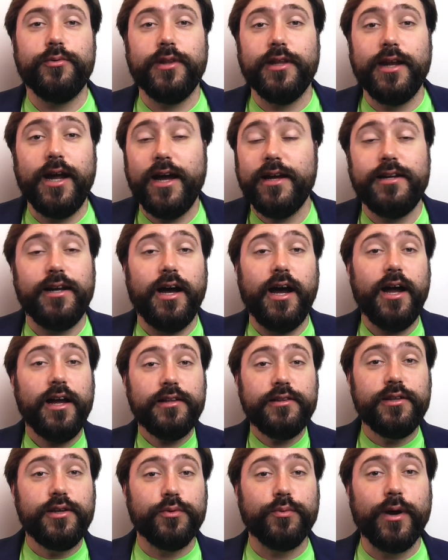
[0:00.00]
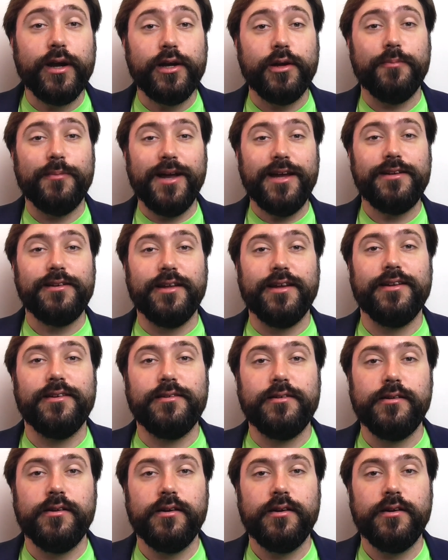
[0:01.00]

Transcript: then I'd highly recommend it.